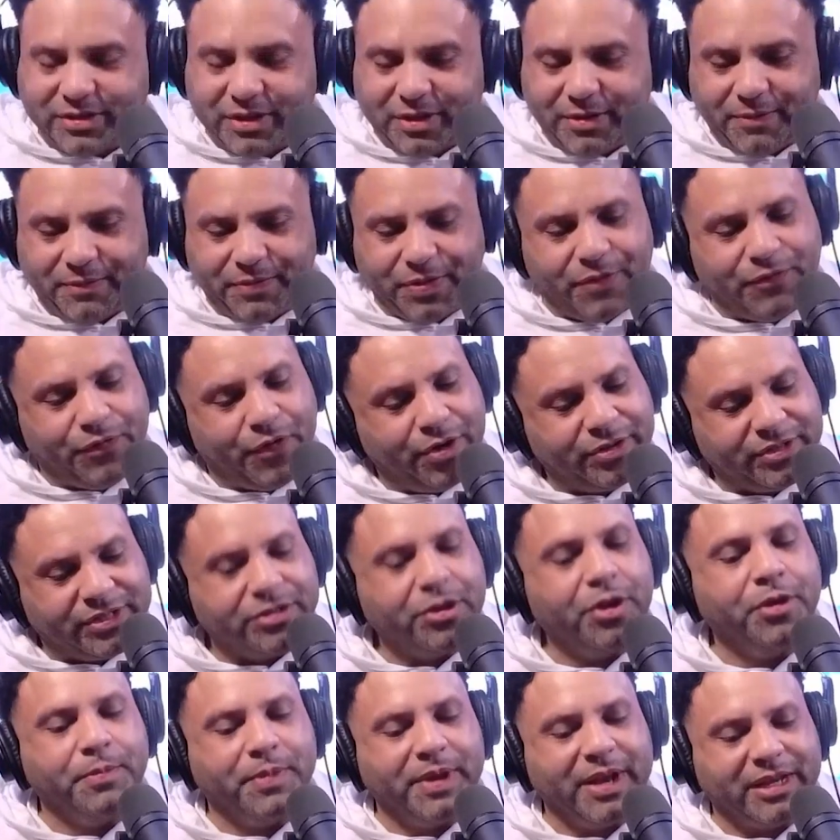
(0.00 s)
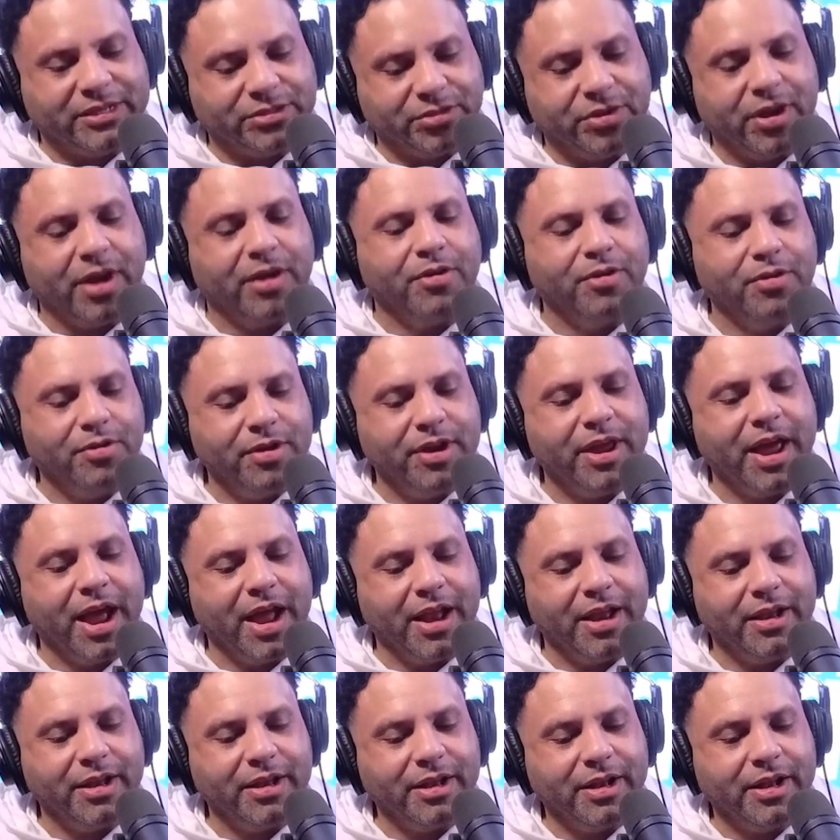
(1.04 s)
island? First is gonna be la zona
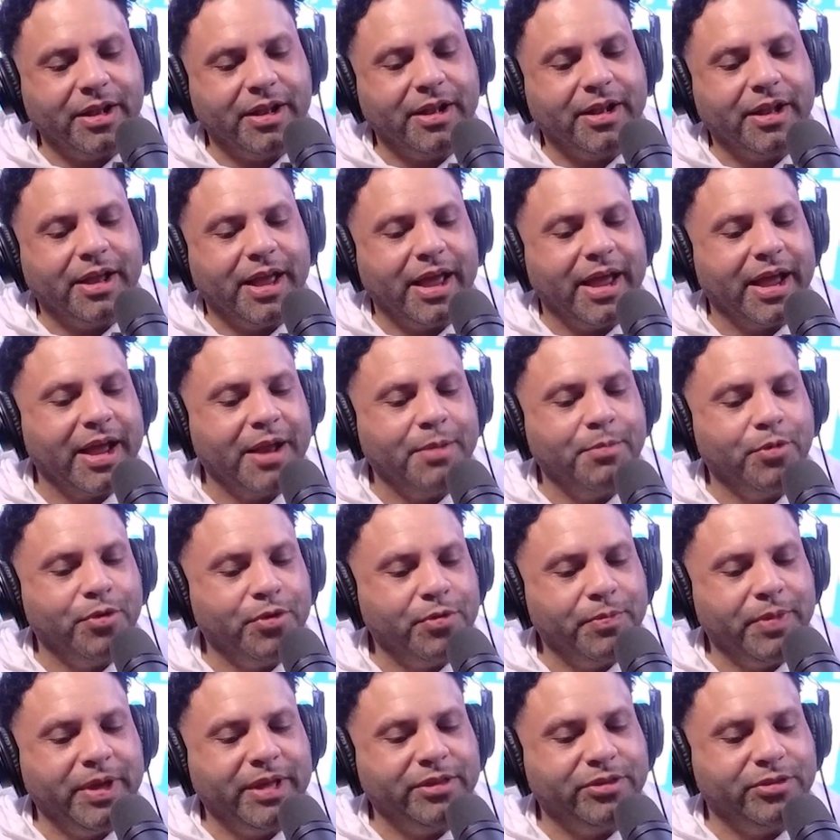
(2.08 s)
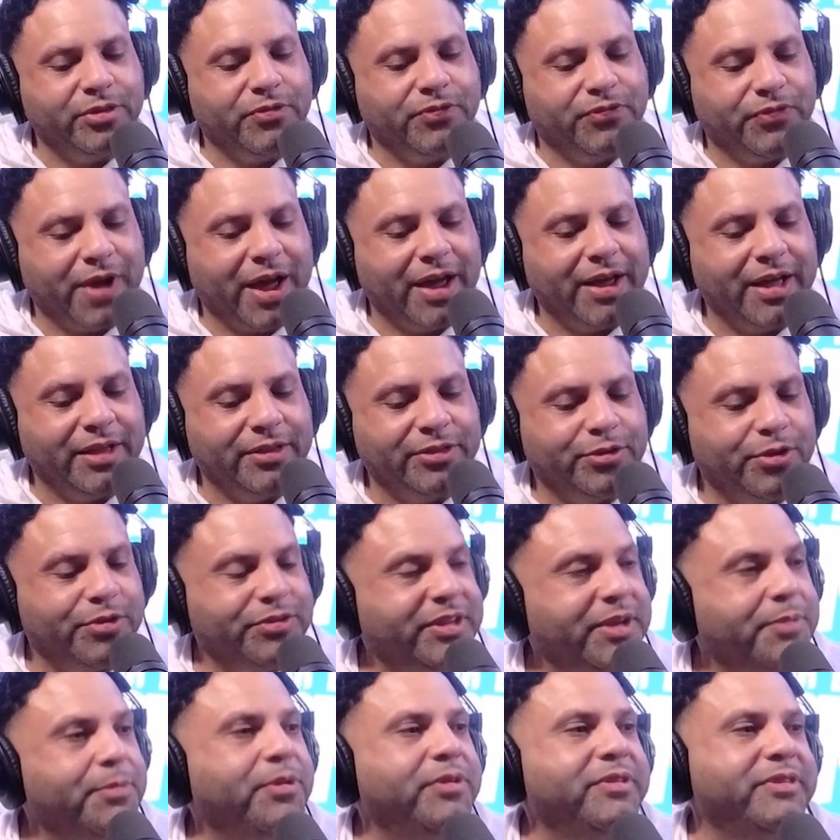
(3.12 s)
colonial, en el monumento Fray Antón
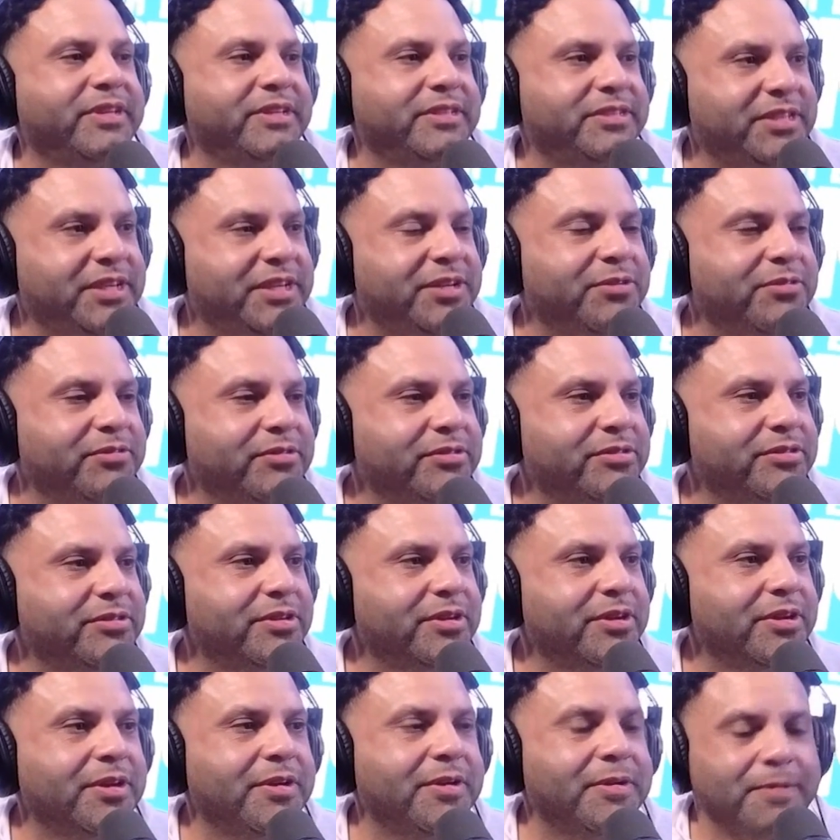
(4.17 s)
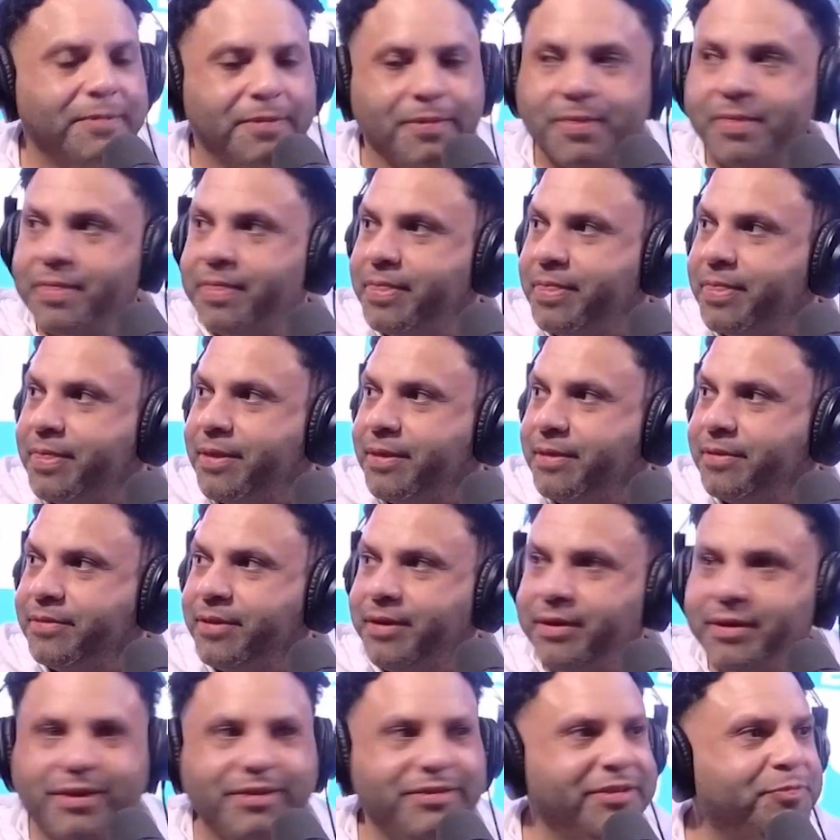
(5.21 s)
de Montesinos.
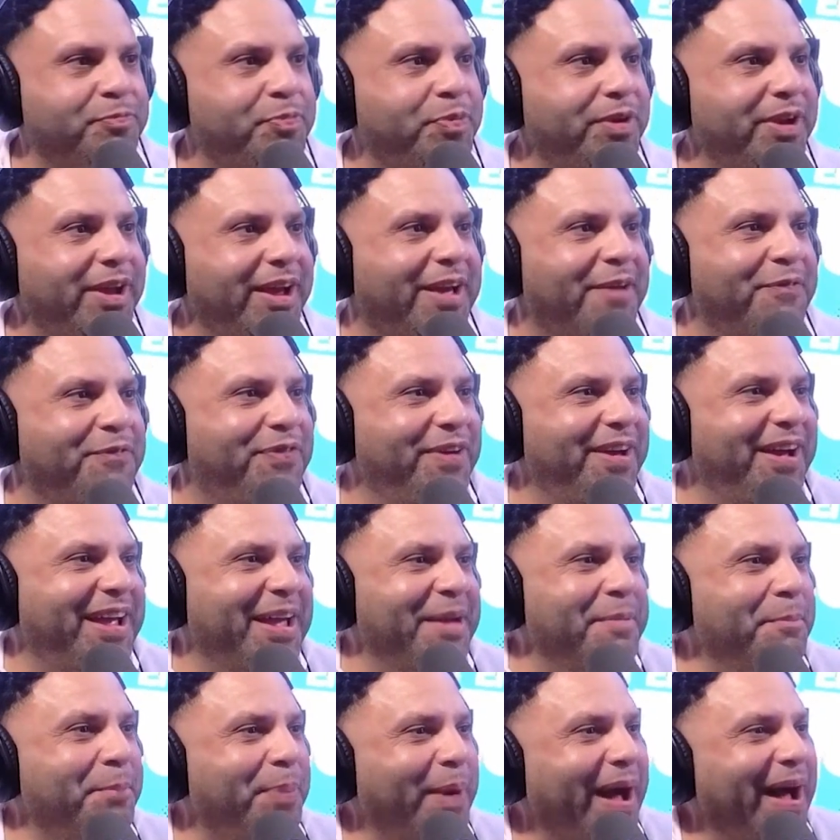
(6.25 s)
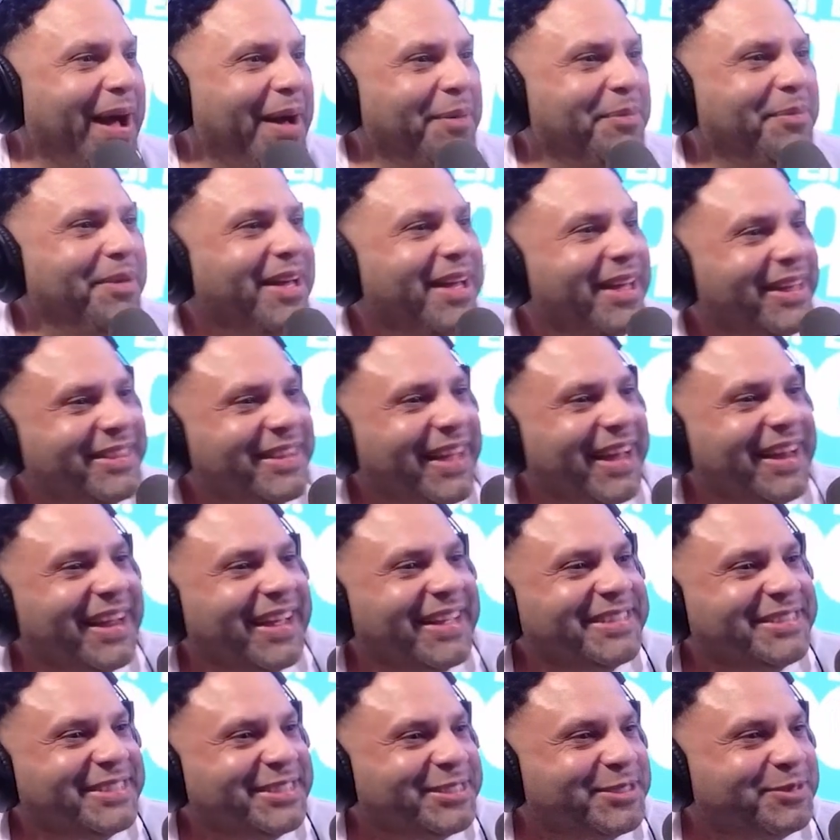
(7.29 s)
He just put like a Damn, fucking bomb. Bro. That
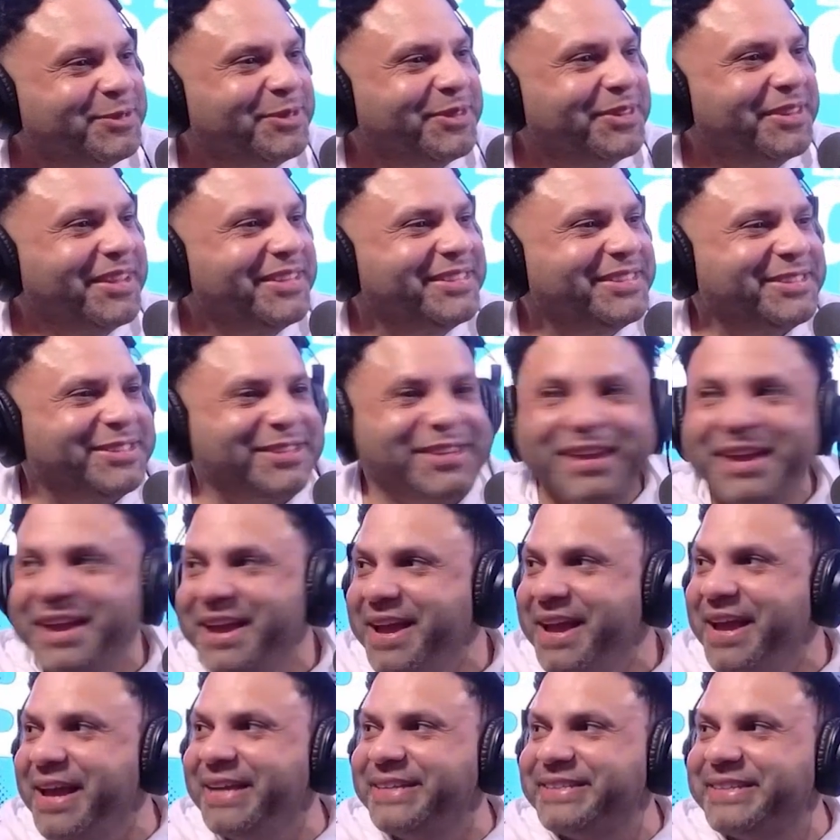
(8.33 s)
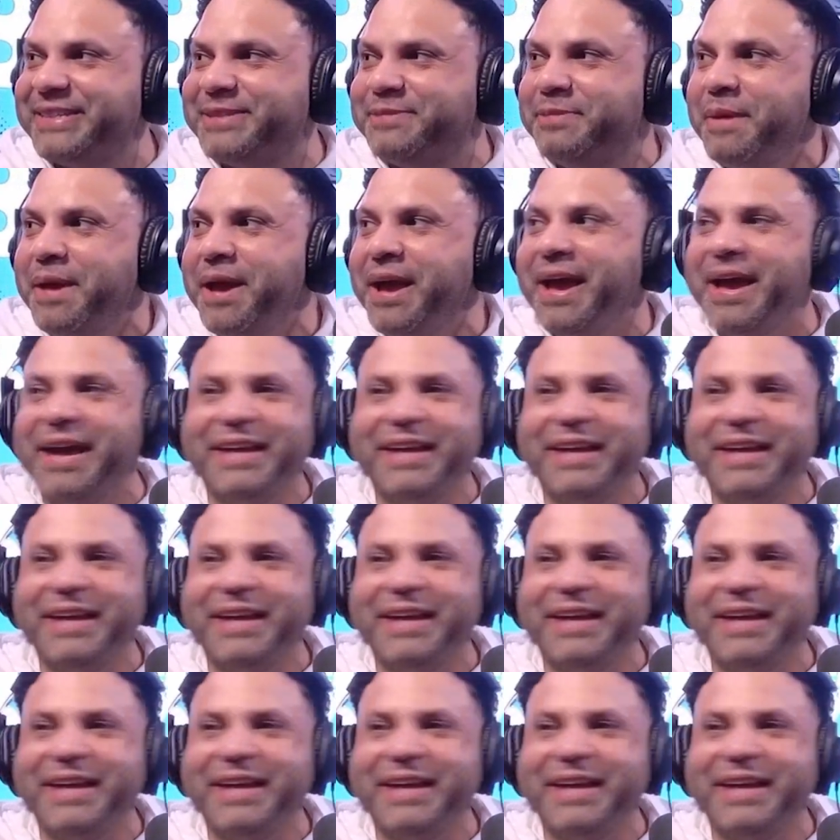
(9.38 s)
nigga just, just the soundtrack